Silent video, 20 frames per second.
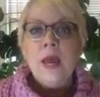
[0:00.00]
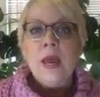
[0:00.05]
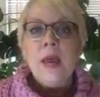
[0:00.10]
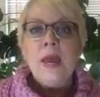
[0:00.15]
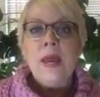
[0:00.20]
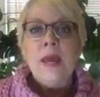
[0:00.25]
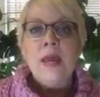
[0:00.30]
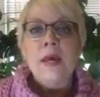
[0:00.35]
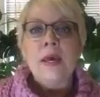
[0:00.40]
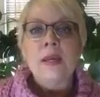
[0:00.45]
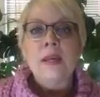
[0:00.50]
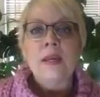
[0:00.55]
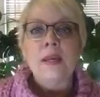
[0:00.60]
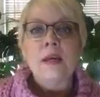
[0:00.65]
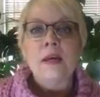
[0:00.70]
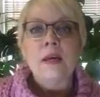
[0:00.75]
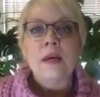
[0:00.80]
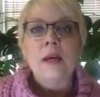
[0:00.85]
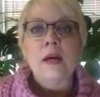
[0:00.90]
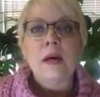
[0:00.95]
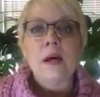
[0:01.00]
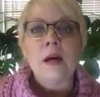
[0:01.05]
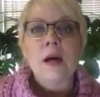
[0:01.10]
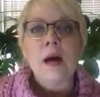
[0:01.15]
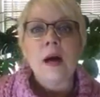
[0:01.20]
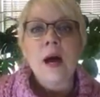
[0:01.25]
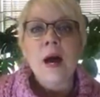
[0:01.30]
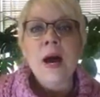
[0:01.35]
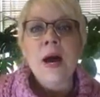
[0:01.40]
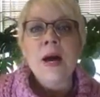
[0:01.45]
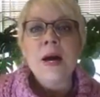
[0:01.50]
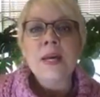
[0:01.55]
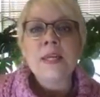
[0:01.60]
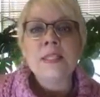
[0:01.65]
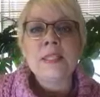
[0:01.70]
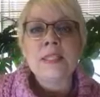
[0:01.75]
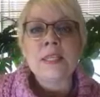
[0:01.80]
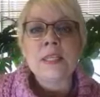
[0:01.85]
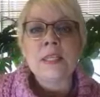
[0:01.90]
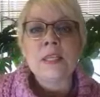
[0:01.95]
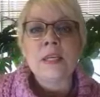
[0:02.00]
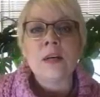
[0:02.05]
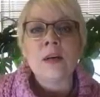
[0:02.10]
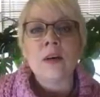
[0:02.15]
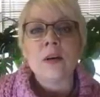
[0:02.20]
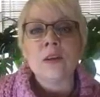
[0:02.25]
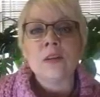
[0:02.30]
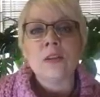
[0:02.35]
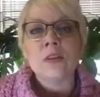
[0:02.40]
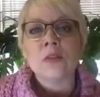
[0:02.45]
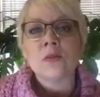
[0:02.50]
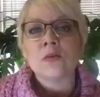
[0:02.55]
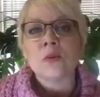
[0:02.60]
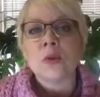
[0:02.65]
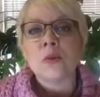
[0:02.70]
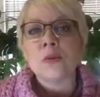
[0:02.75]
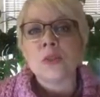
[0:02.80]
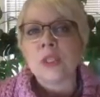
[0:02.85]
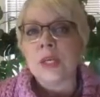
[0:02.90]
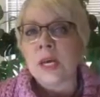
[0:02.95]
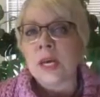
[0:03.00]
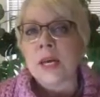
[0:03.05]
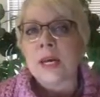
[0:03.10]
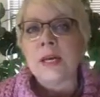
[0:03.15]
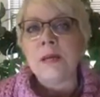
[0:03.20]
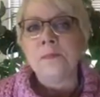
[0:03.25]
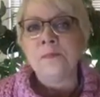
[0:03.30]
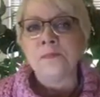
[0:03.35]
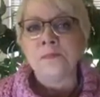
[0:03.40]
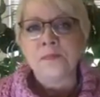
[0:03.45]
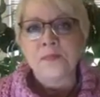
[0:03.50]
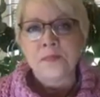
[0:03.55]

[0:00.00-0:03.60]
And hi, Cindy Hearts Crochet.